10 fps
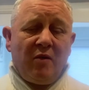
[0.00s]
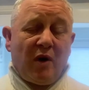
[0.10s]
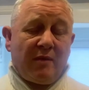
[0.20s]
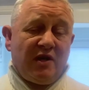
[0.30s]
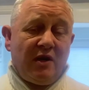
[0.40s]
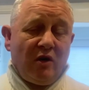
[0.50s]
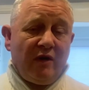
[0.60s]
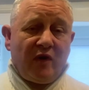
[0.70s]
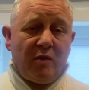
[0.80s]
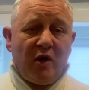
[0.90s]
Perhaps he could
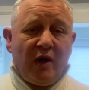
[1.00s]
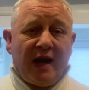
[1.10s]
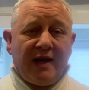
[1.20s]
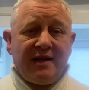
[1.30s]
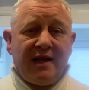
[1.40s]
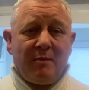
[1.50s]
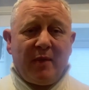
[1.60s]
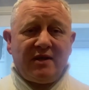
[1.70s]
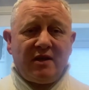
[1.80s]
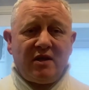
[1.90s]
have communicated that
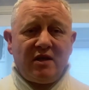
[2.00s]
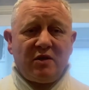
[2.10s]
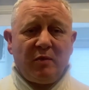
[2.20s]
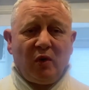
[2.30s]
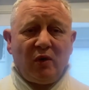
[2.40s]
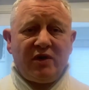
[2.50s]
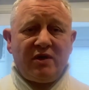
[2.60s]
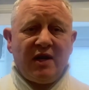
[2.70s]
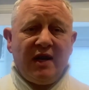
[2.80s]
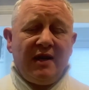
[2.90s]
better to the
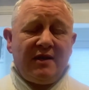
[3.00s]
supporters,